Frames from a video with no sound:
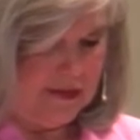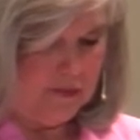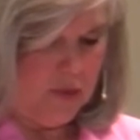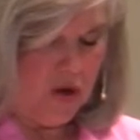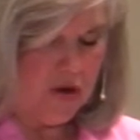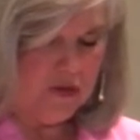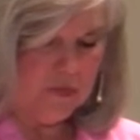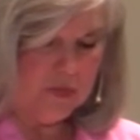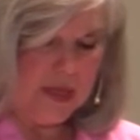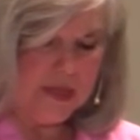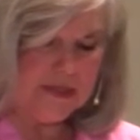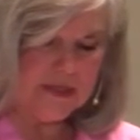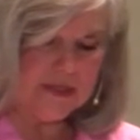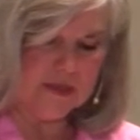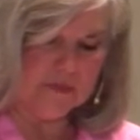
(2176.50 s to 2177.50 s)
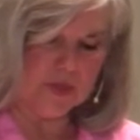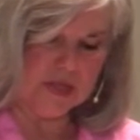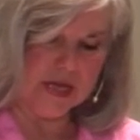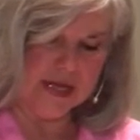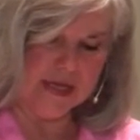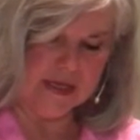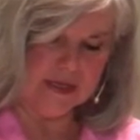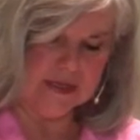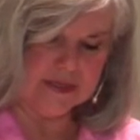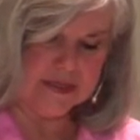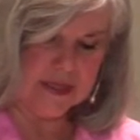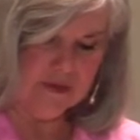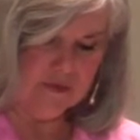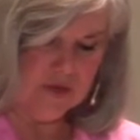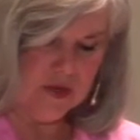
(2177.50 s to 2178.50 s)
Part of the blessings of partaking in his
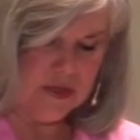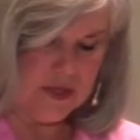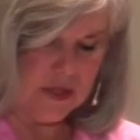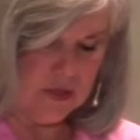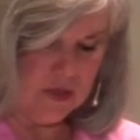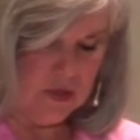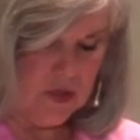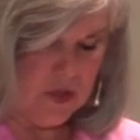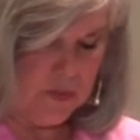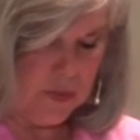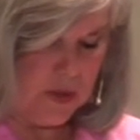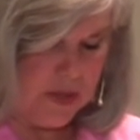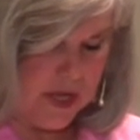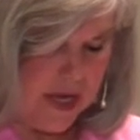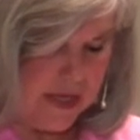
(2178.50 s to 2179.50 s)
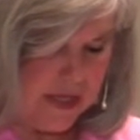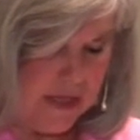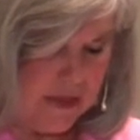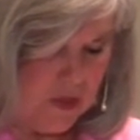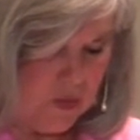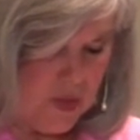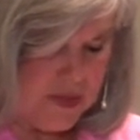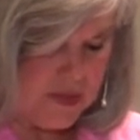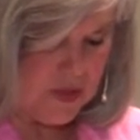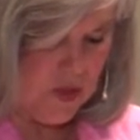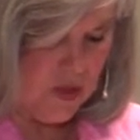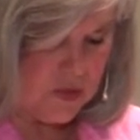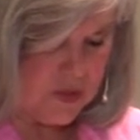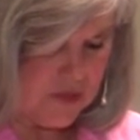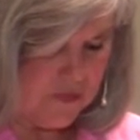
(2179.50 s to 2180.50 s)
sufferings includes partaking in the
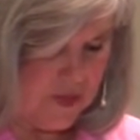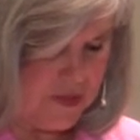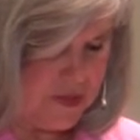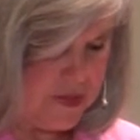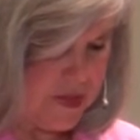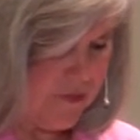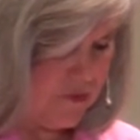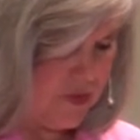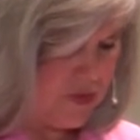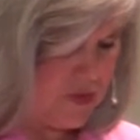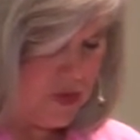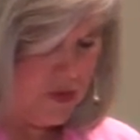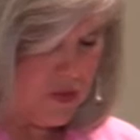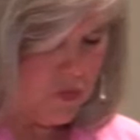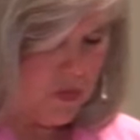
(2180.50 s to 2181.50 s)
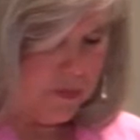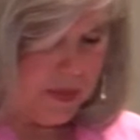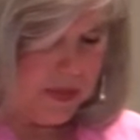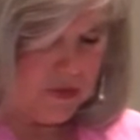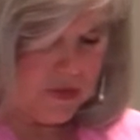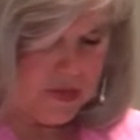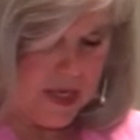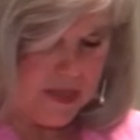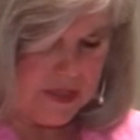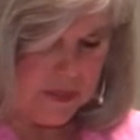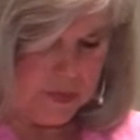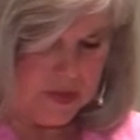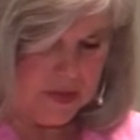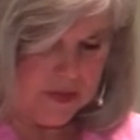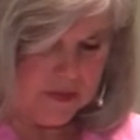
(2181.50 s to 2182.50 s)
results of his sufferings. Notice what Peter says. He
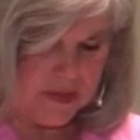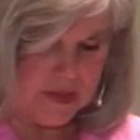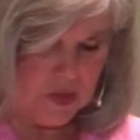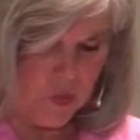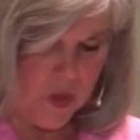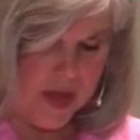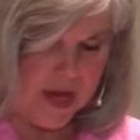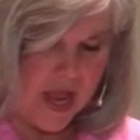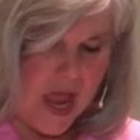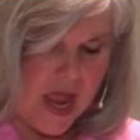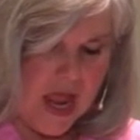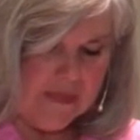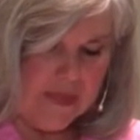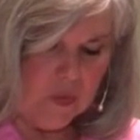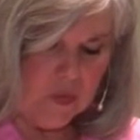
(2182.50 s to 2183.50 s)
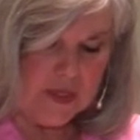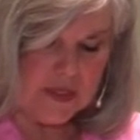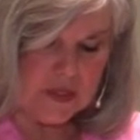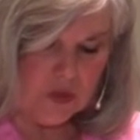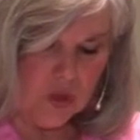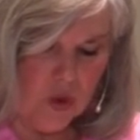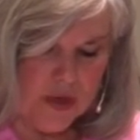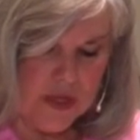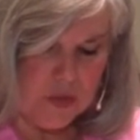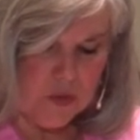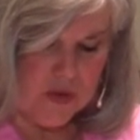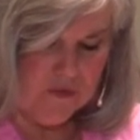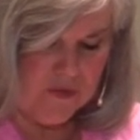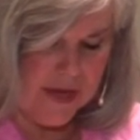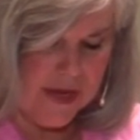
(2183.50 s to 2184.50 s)
puts it this way that when his glory is
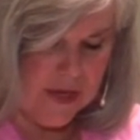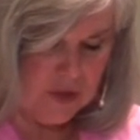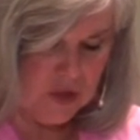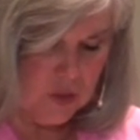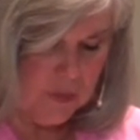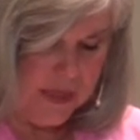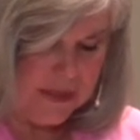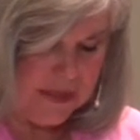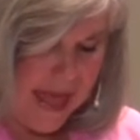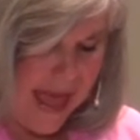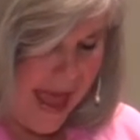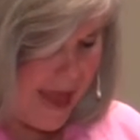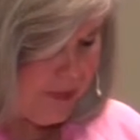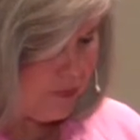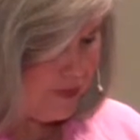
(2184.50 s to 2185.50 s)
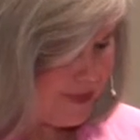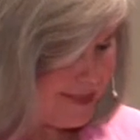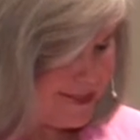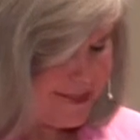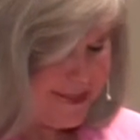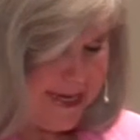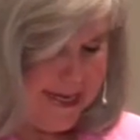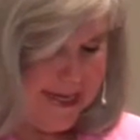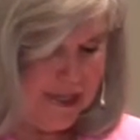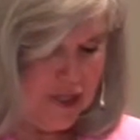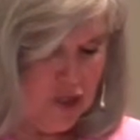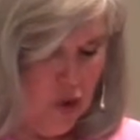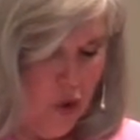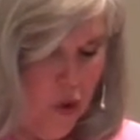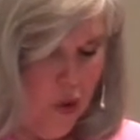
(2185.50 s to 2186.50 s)
revealed, you'll be glad with exceeding
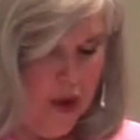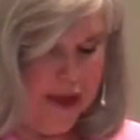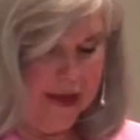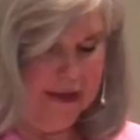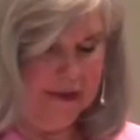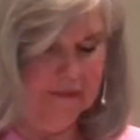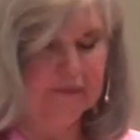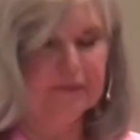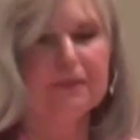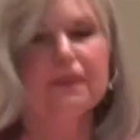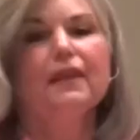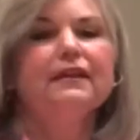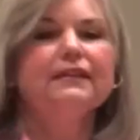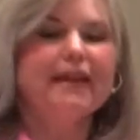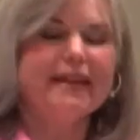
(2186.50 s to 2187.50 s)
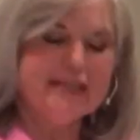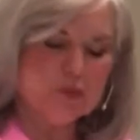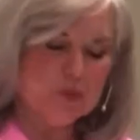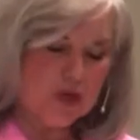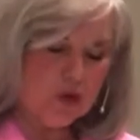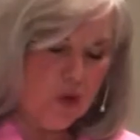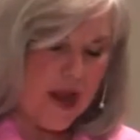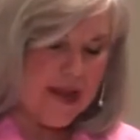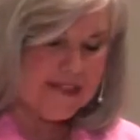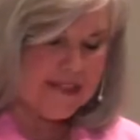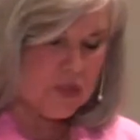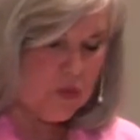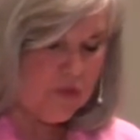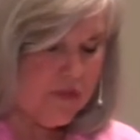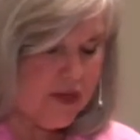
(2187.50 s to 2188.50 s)
joy. Ladies, when Christ
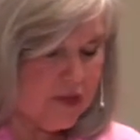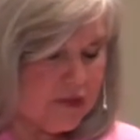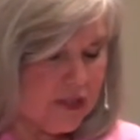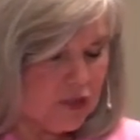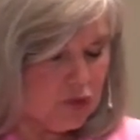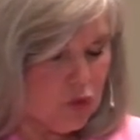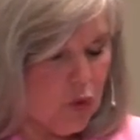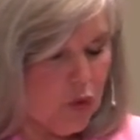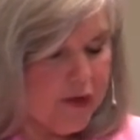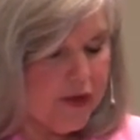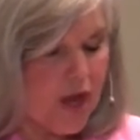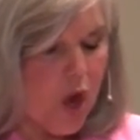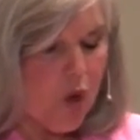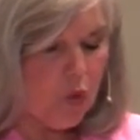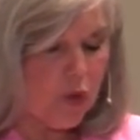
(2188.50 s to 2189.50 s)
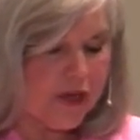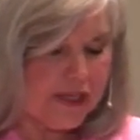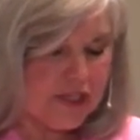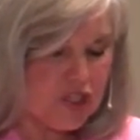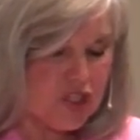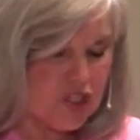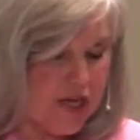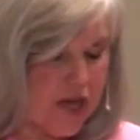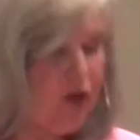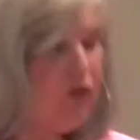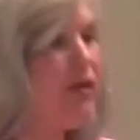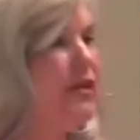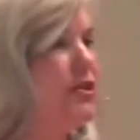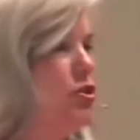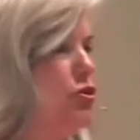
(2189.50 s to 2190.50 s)
is revealed in glory, we're going to share in his